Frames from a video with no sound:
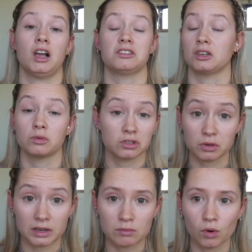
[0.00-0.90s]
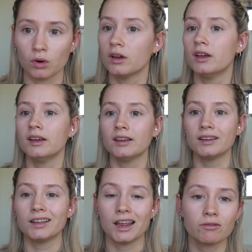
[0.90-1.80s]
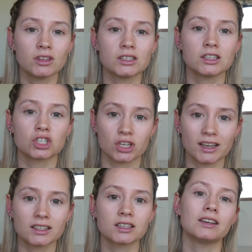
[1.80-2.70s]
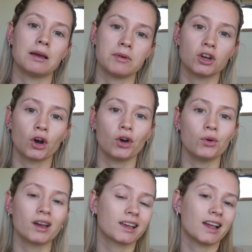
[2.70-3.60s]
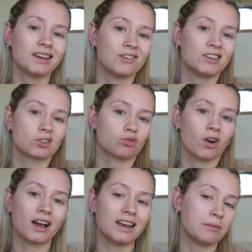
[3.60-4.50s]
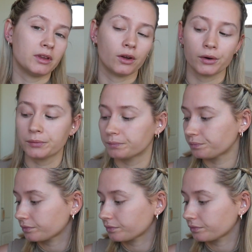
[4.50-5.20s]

I don't know what to do anymore. If this is shit, let me know. Again, if it's all right, let me know.